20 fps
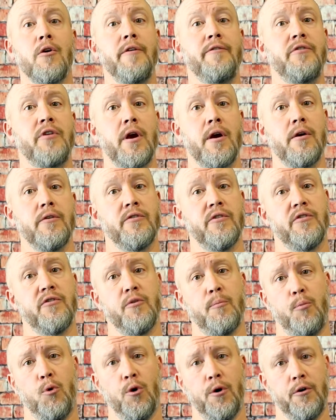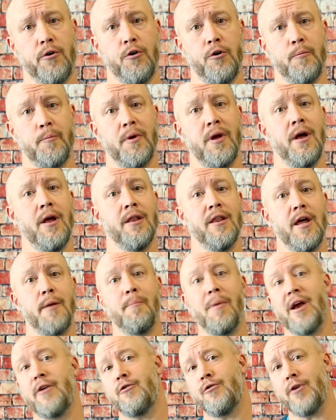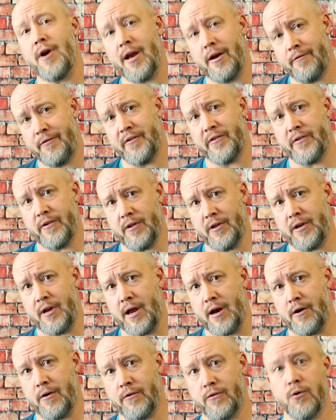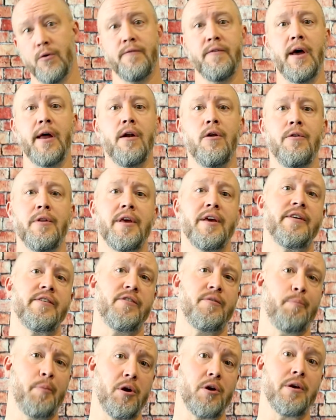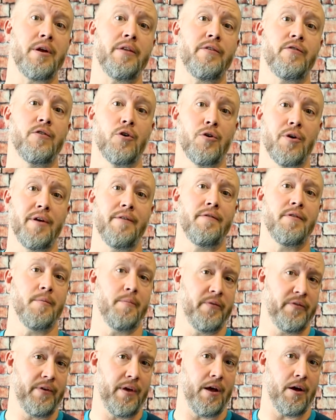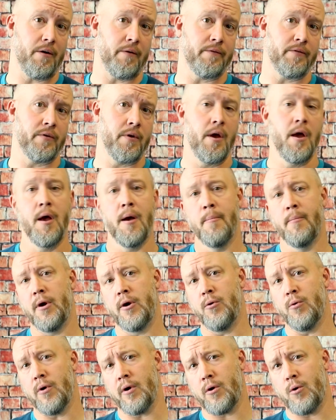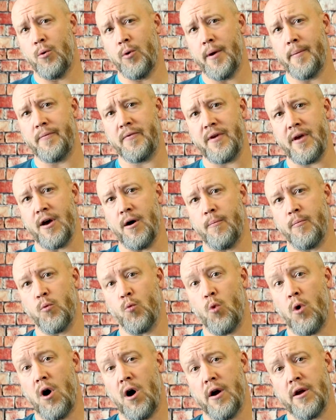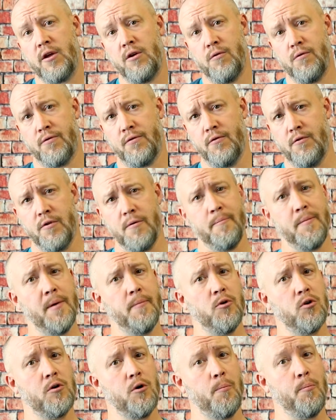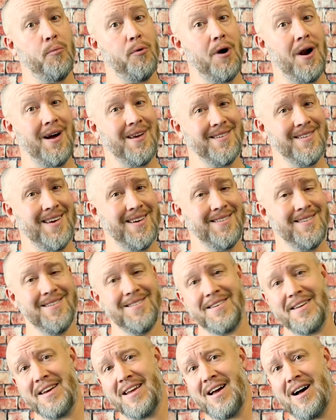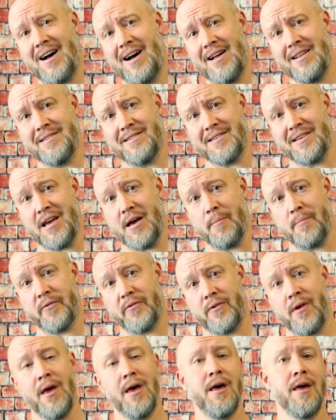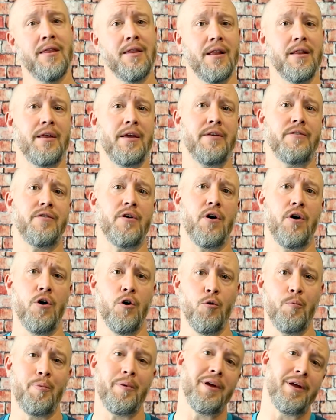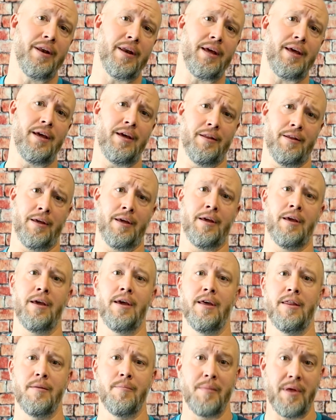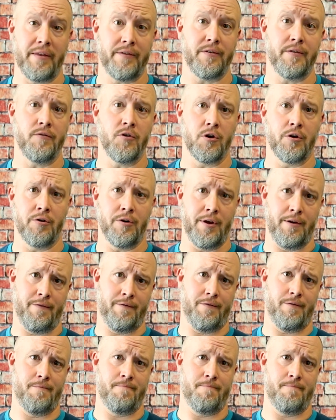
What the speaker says: Grief Share is a support group led by trained facilitators who've not only experienced grief themselves, but who are equipped to help walk you through the biblical processes and concepts that lead to hope and healing in the midst of your grief.